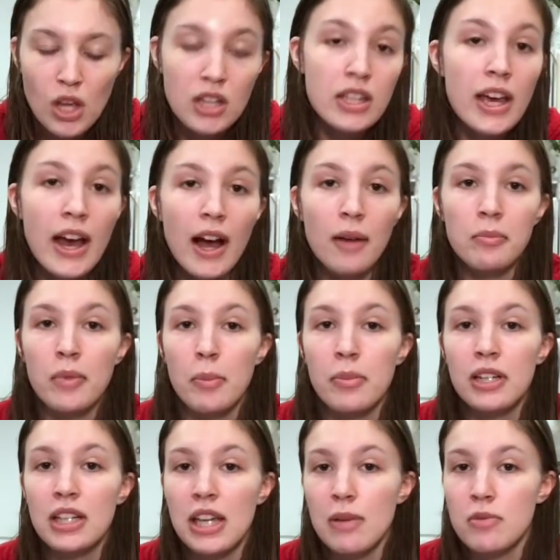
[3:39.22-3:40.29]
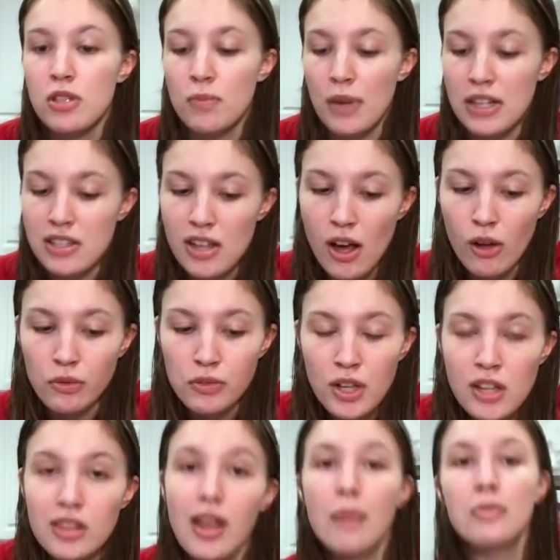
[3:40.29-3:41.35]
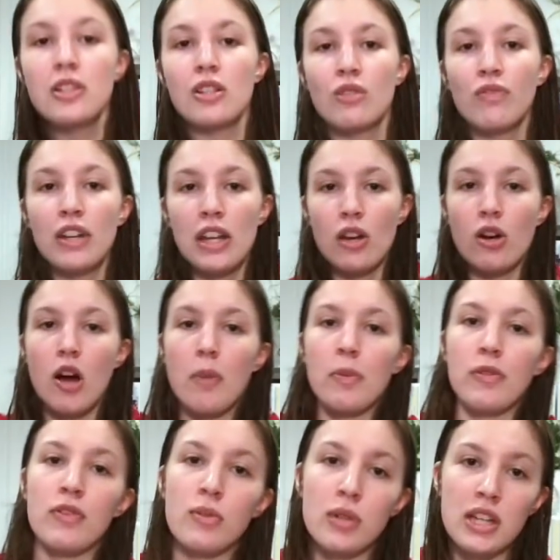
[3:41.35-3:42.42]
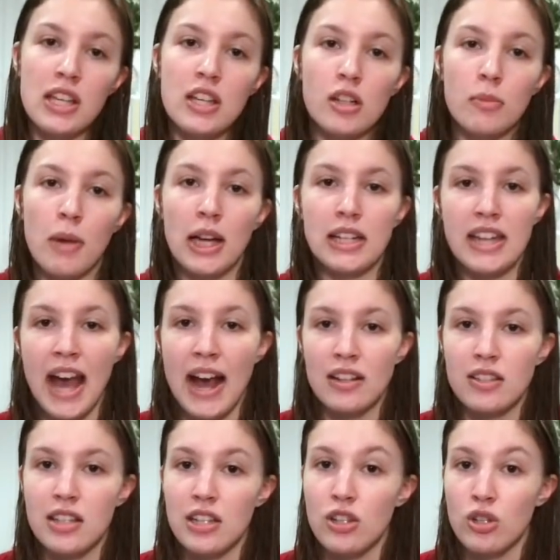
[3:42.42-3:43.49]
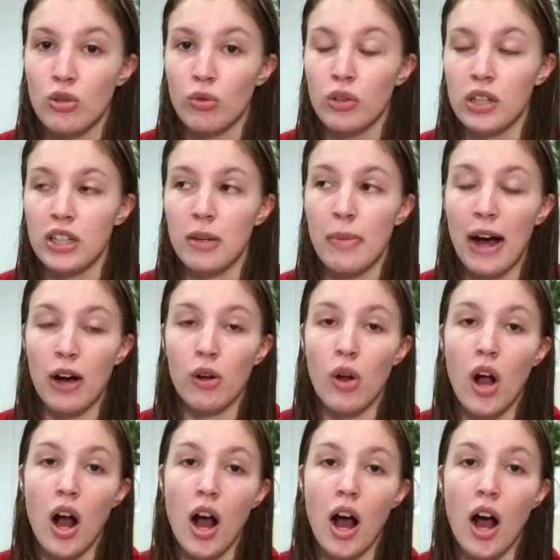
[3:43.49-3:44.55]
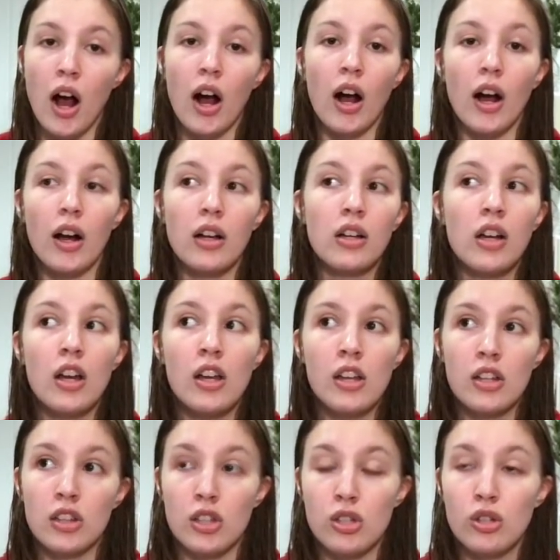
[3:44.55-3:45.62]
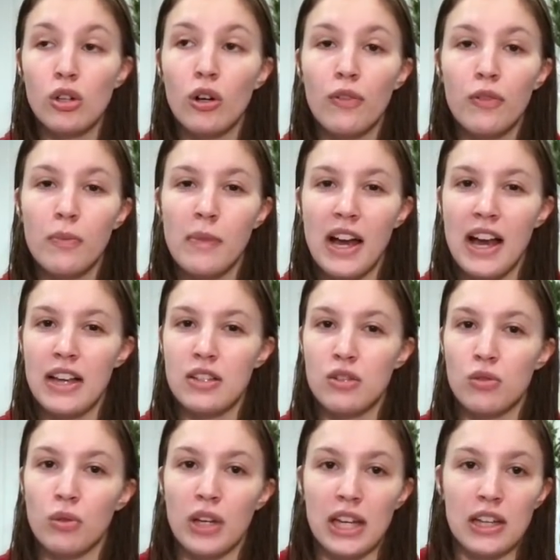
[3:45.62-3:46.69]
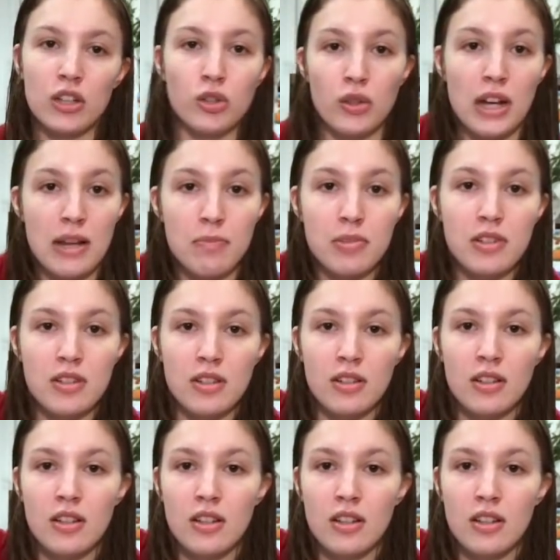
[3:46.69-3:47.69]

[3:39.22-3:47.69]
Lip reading: Yeah, I'm gonna keep it to myself. Thumbs this video up if you wanna hear my nasty story about this girl from my high school and grapes.